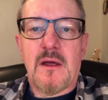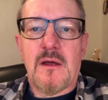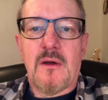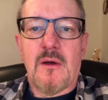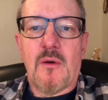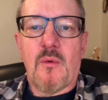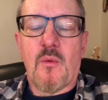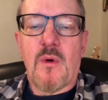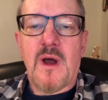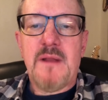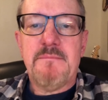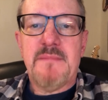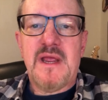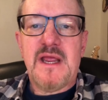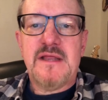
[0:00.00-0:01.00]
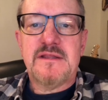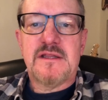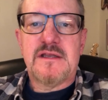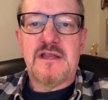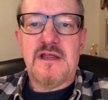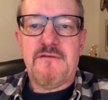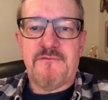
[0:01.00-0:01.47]
what made the
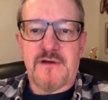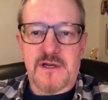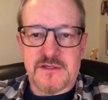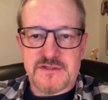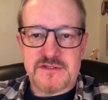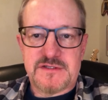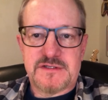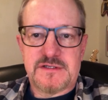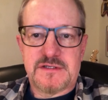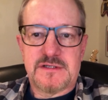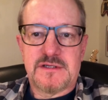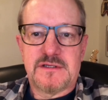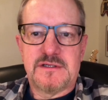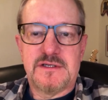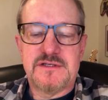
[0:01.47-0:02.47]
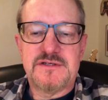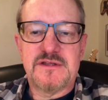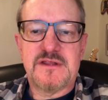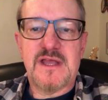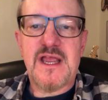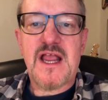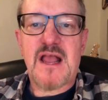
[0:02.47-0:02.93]
difference? Did you
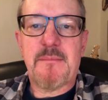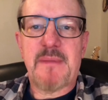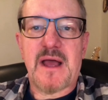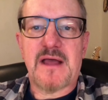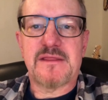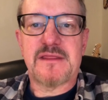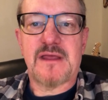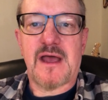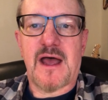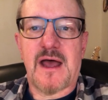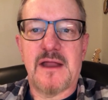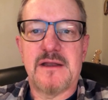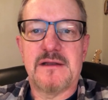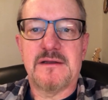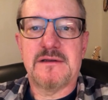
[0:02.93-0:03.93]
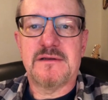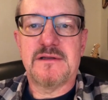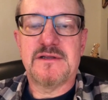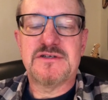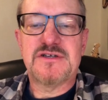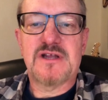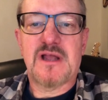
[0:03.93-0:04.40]
think about that?
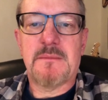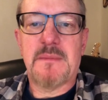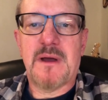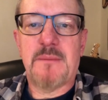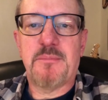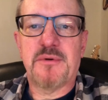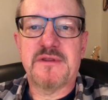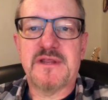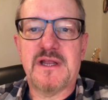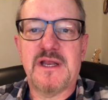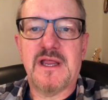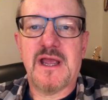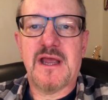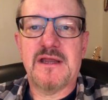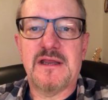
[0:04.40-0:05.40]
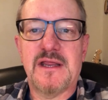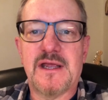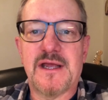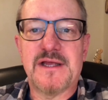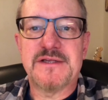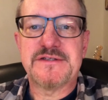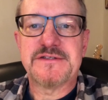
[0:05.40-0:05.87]
Did you come up with any
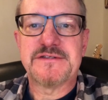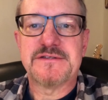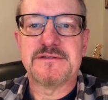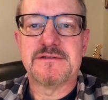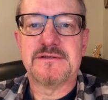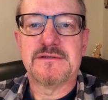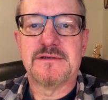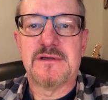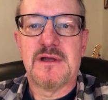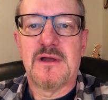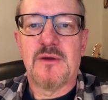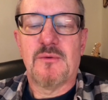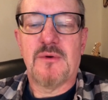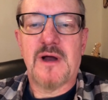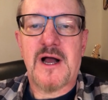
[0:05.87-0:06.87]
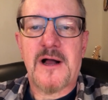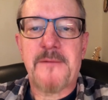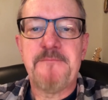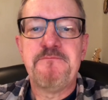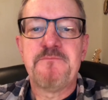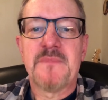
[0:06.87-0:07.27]
ideas? Well,